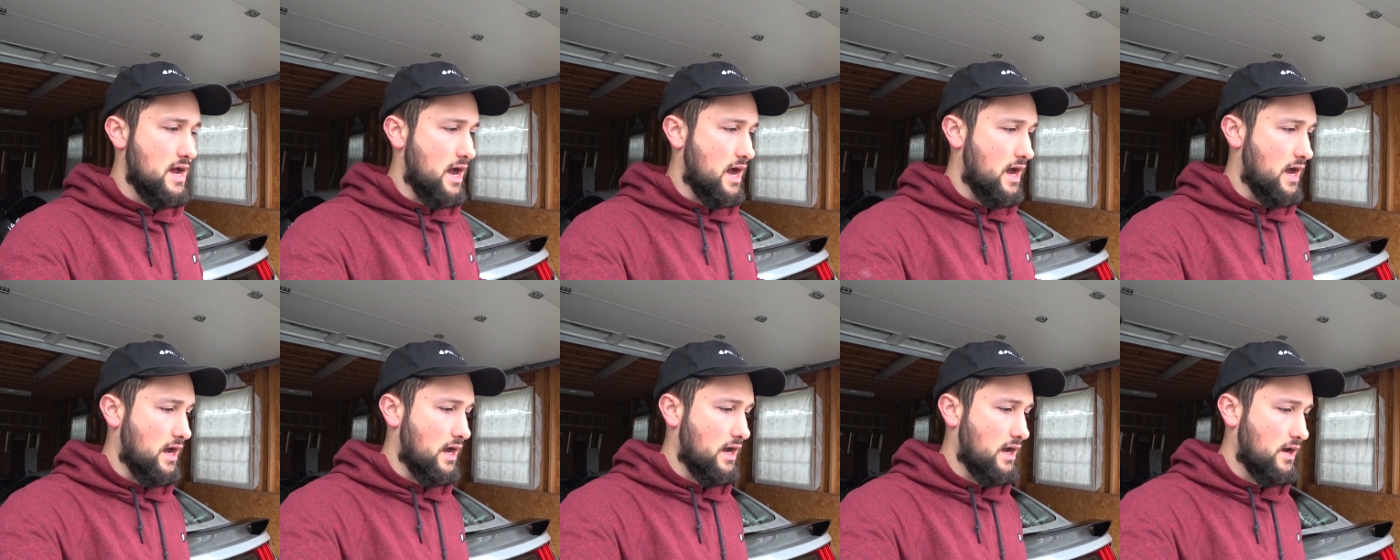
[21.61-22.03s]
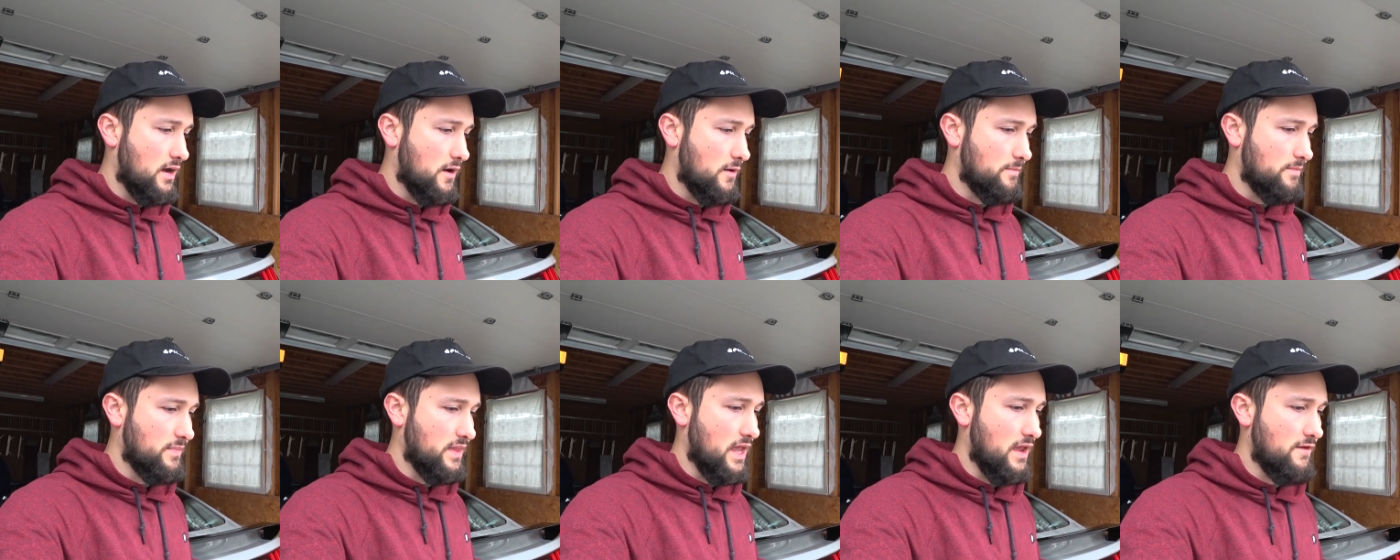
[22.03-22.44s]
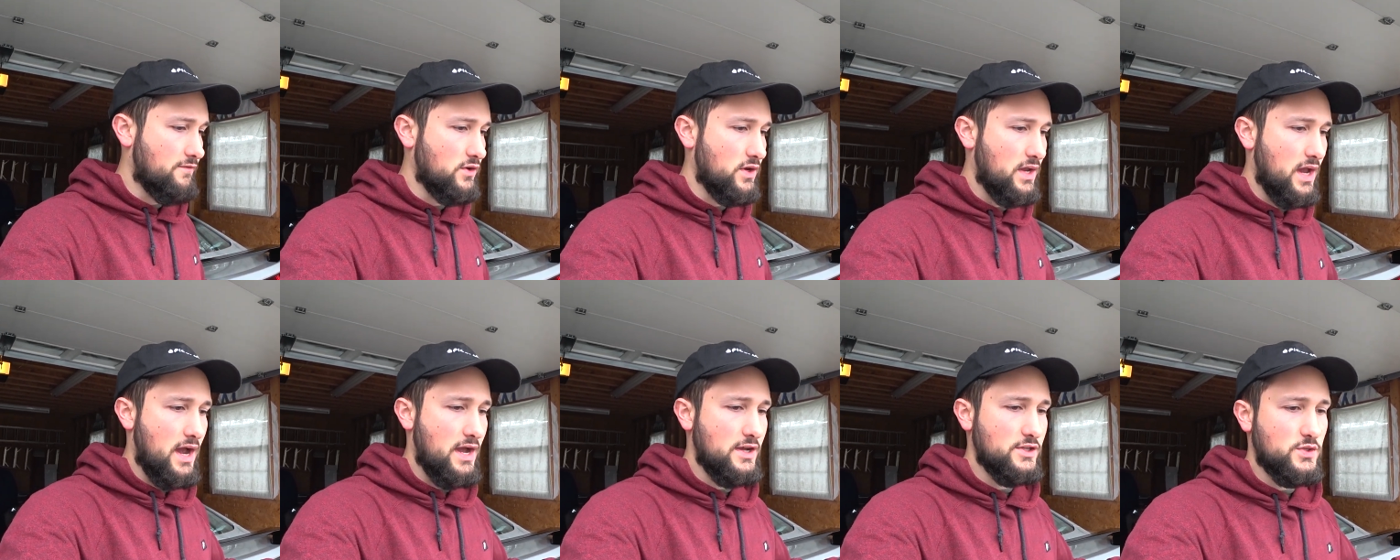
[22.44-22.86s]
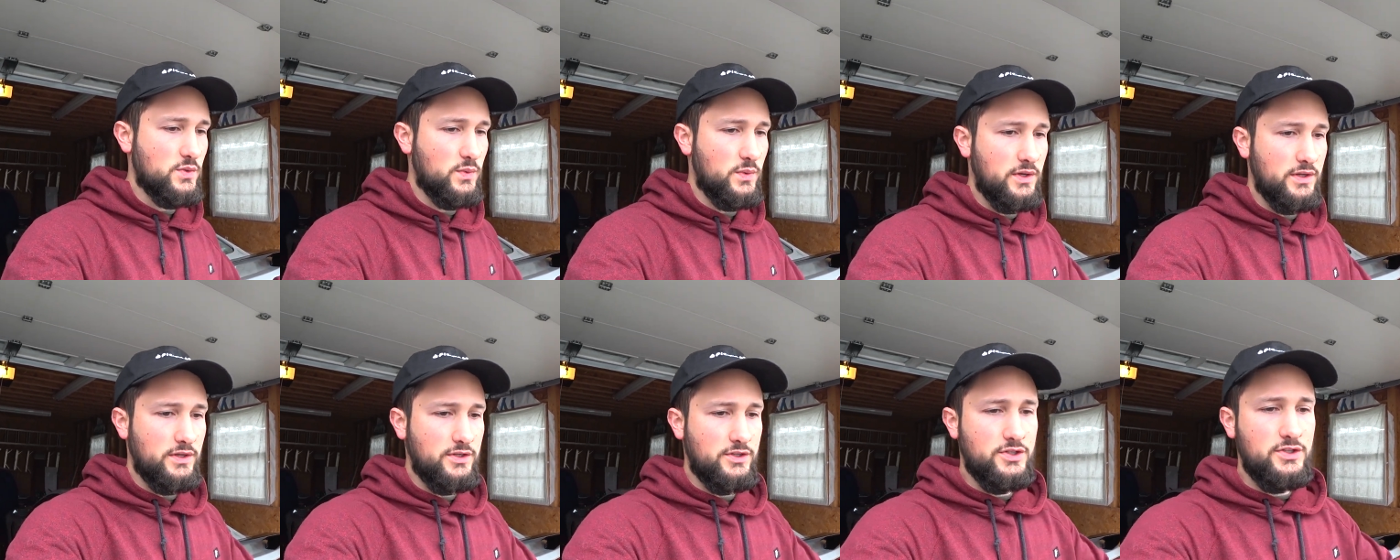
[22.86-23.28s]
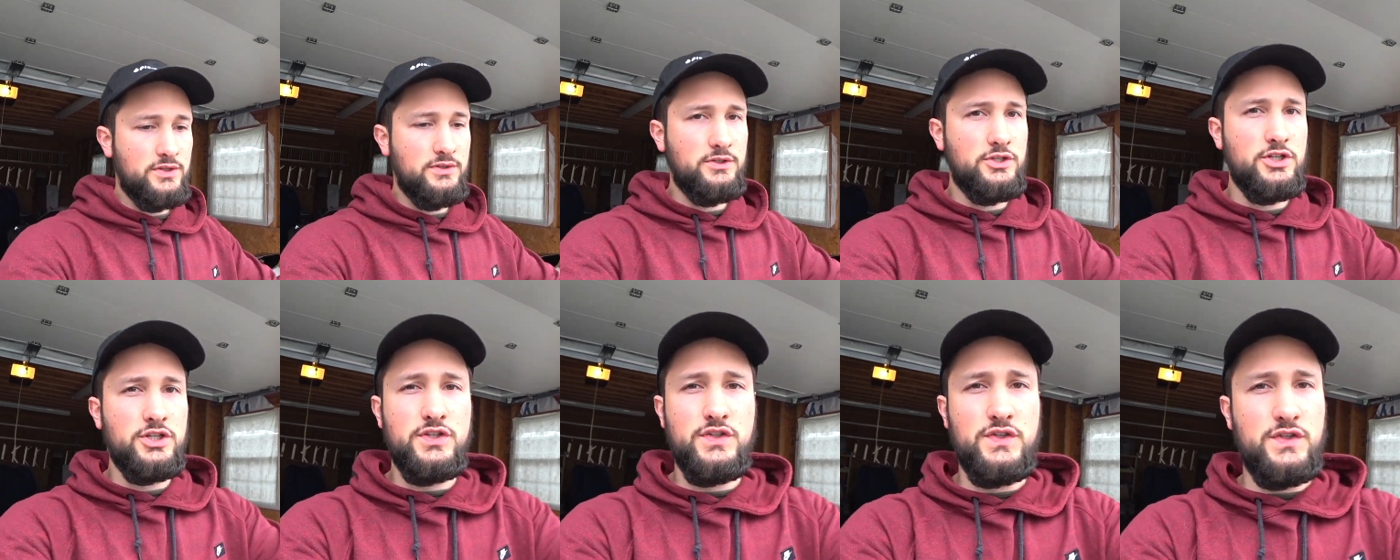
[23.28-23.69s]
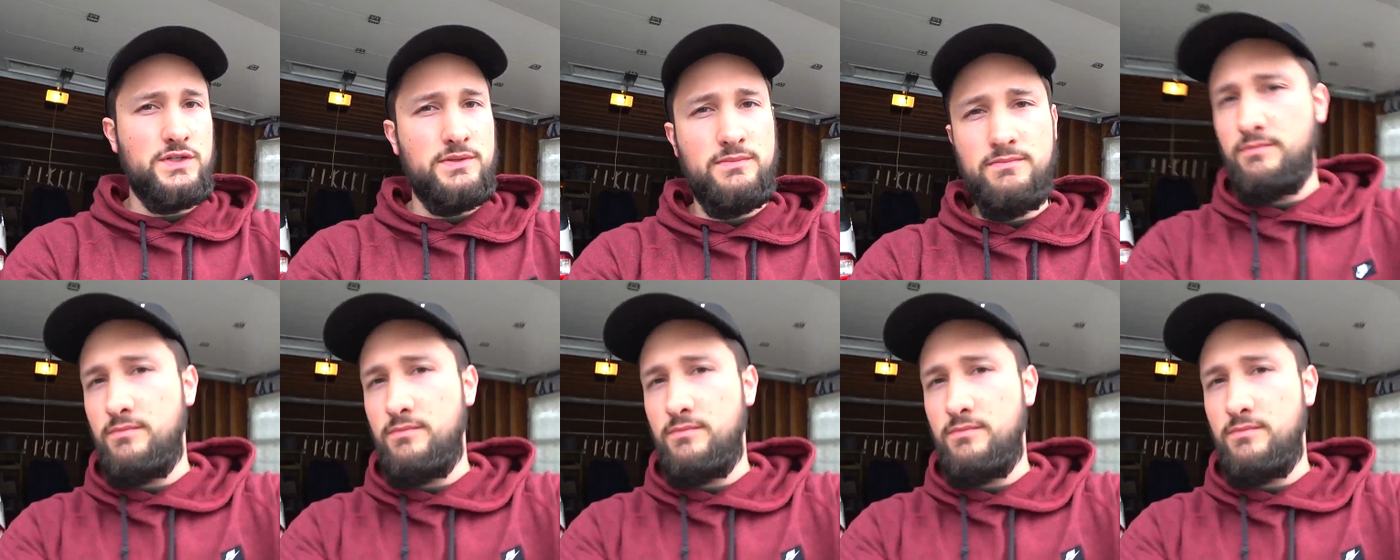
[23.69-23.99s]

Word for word: Um, if you guys want to just